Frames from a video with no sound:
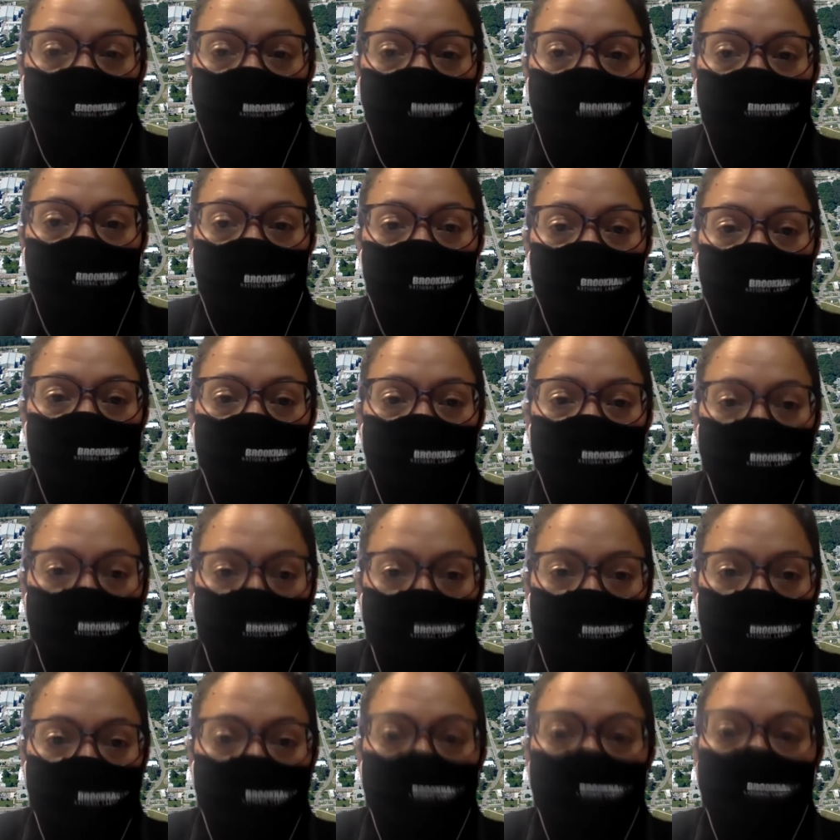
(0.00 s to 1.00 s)
it more of
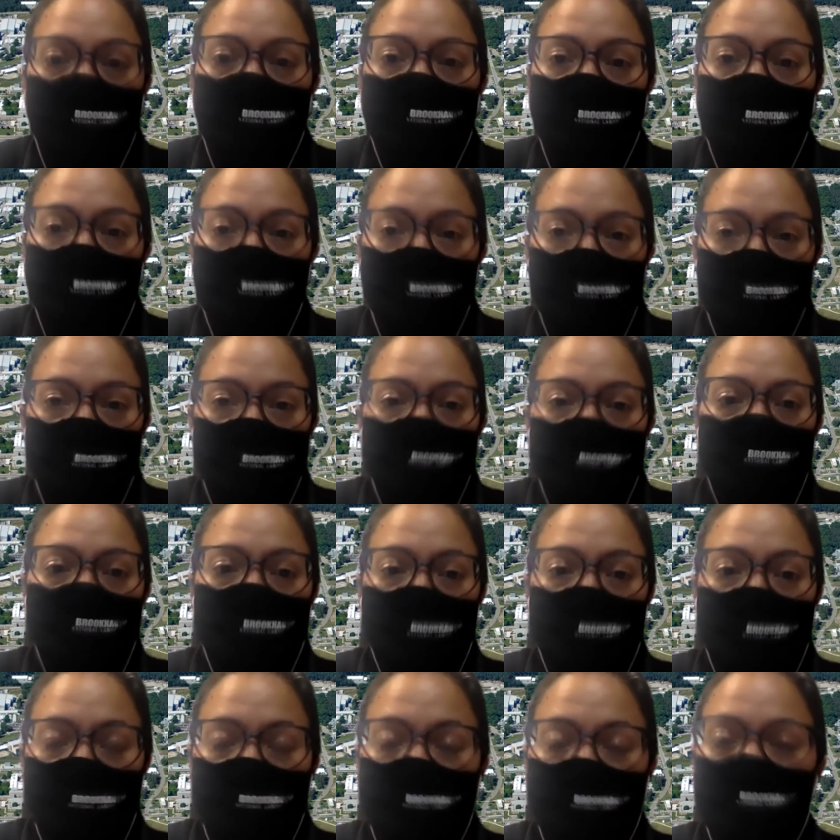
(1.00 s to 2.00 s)
itself. So I
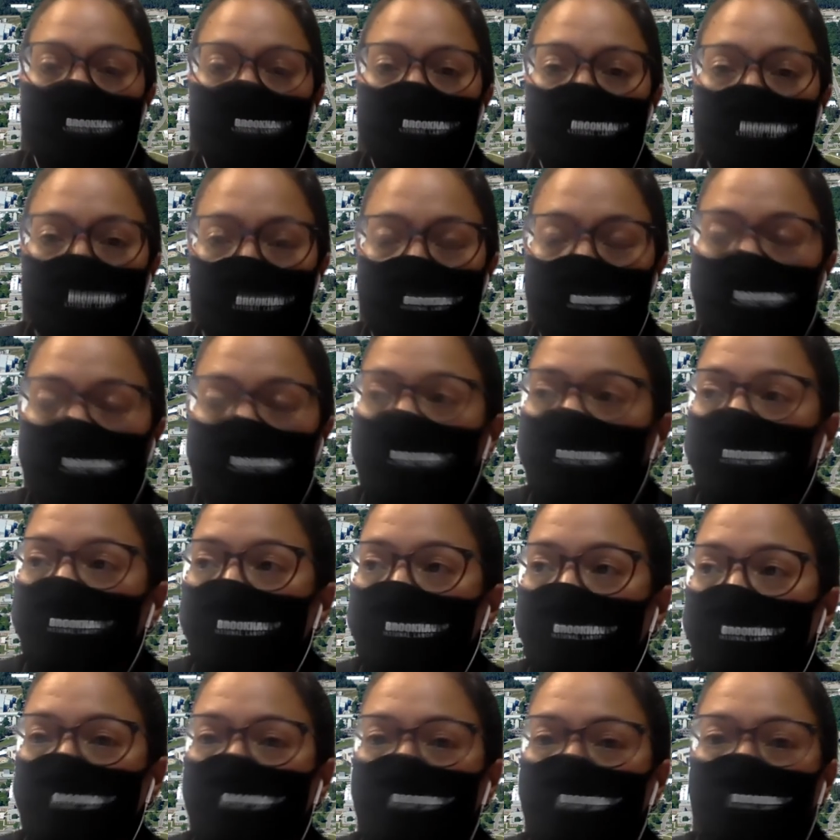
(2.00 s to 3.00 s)
think the
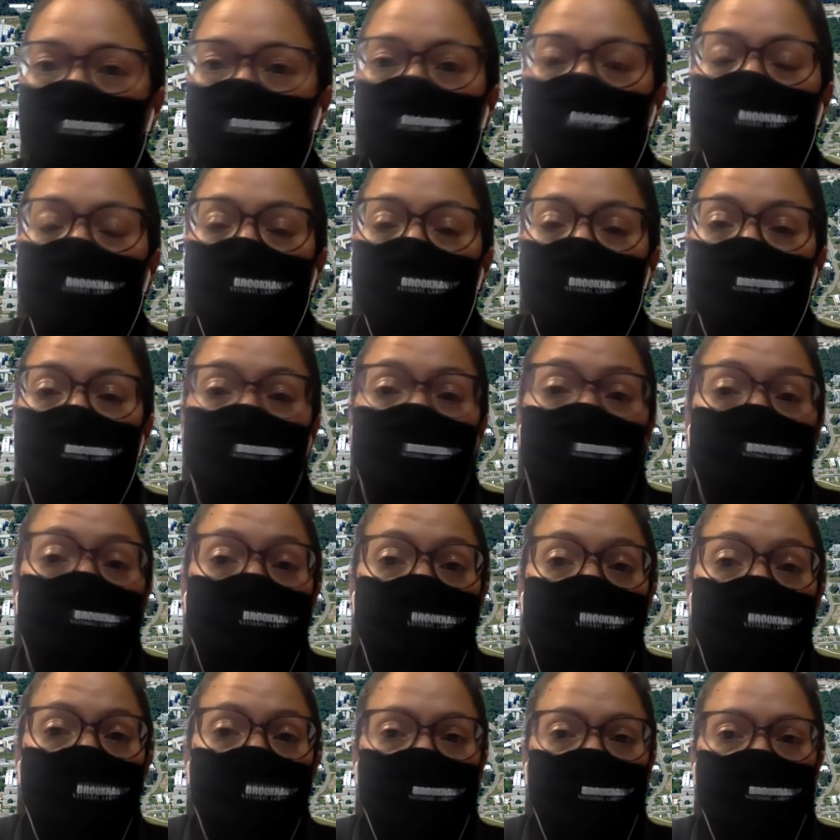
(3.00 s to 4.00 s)
those are some of the things
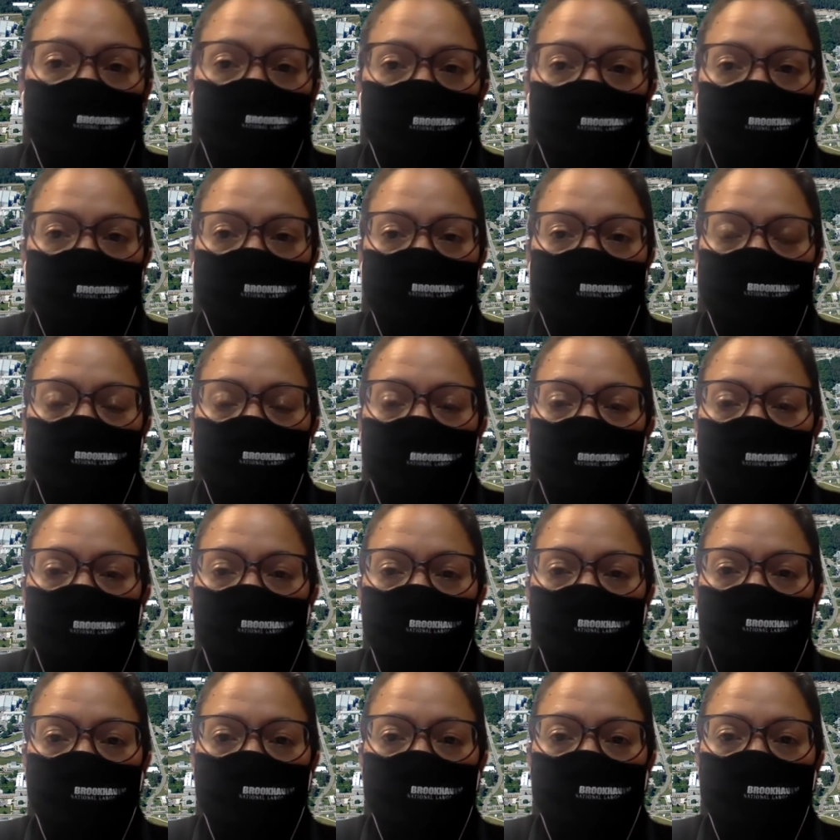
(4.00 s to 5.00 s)
that that that
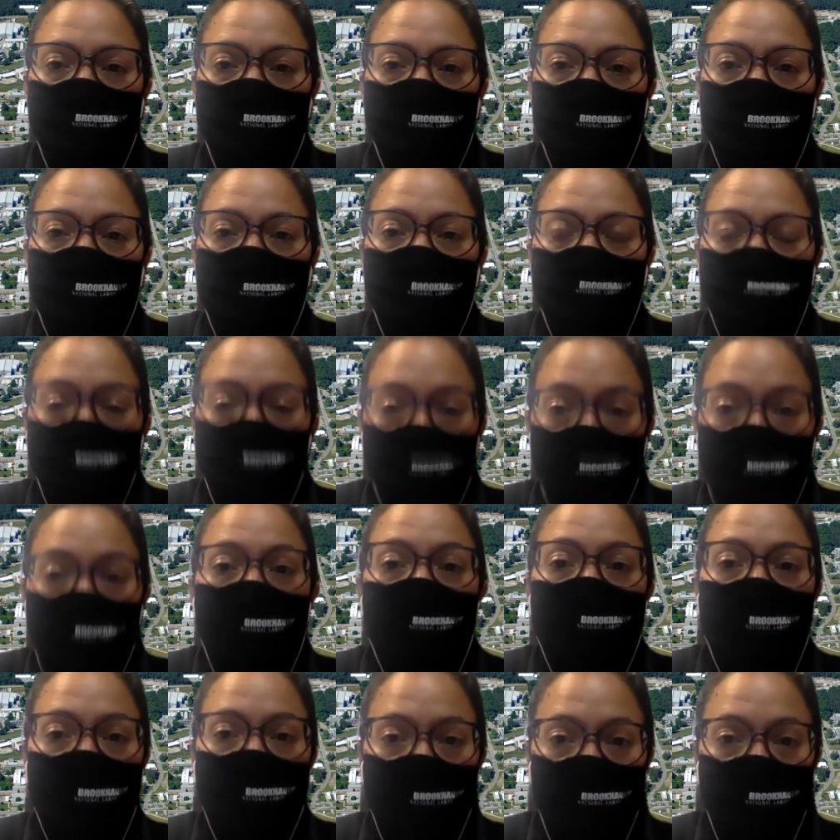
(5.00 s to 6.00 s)
have come
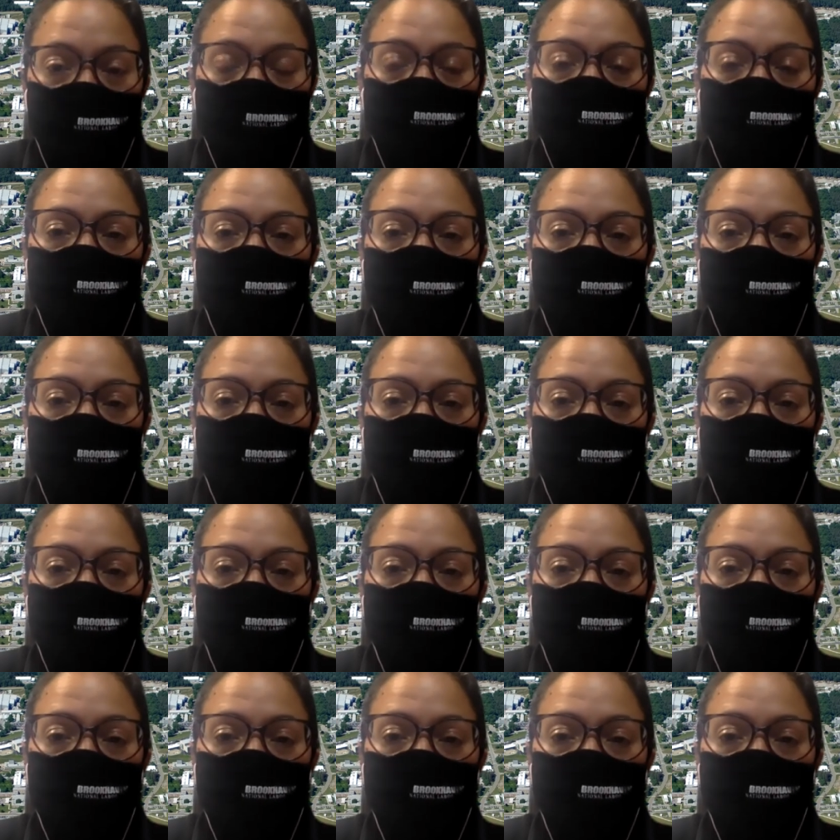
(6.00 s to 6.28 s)
out